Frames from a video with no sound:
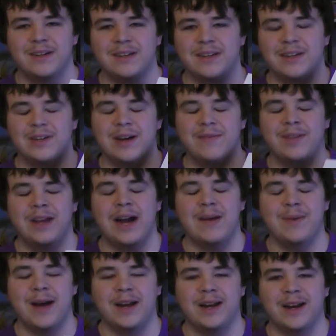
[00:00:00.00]
then you have the
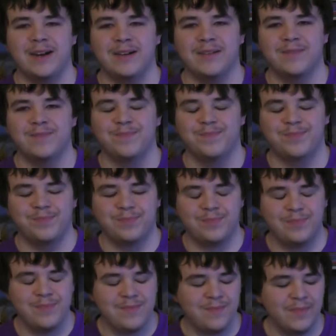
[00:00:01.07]
iPad Air.
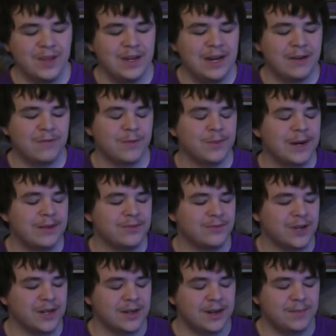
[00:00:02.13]
Now, from when I was
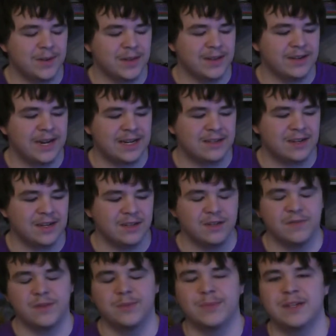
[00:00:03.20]
reading up on the tech sites a
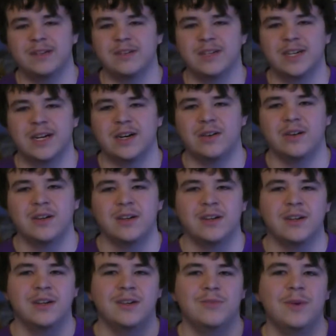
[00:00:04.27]
few months ago,
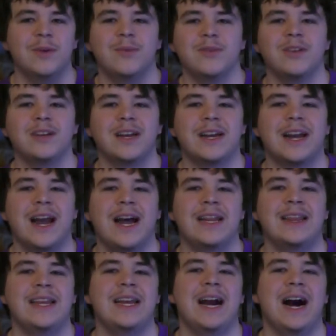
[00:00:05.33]
we were looking at
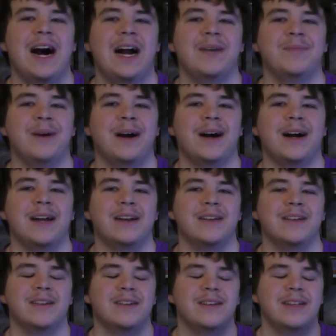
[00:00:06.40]
the iPad
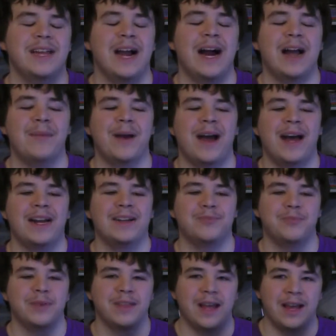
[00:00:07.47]

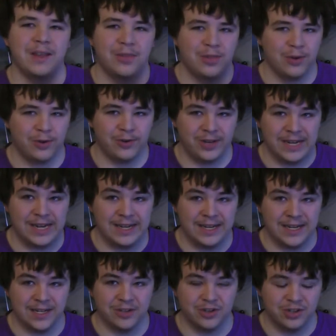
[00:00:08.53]
with a
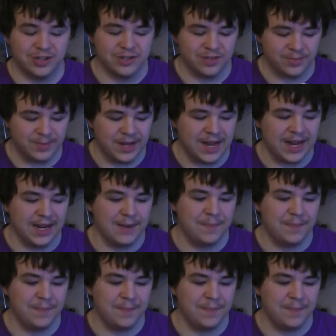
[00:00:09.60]
13-inch display.